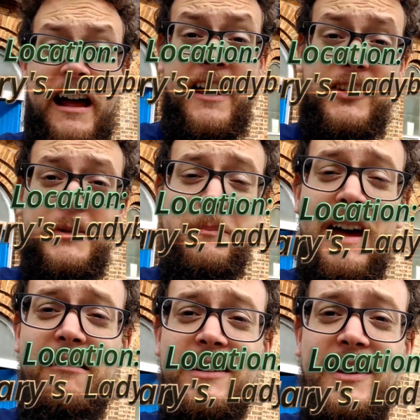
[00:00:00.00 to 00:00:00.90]
St
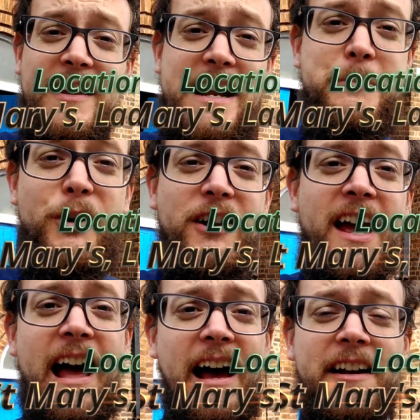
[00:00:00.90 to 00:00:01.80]
Mary's in Ladybrook
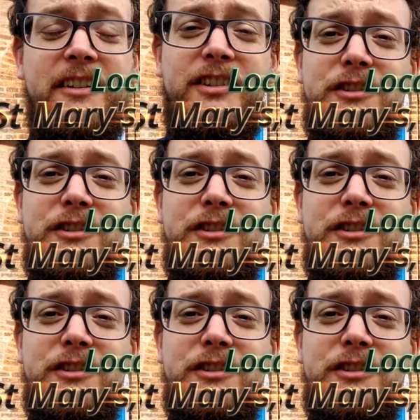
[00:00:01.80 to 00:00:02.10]
and at St